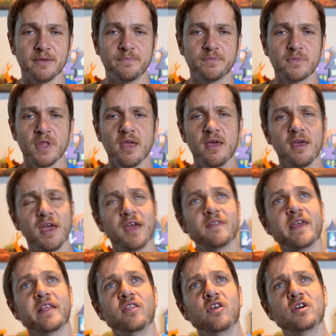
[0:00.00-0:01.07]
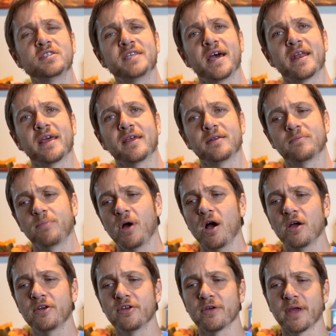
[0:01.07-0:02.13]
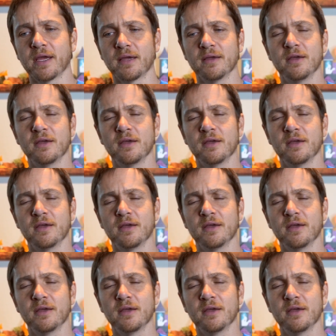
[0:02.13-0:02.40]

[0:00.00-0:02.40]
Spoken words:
and they looked at it, pondering.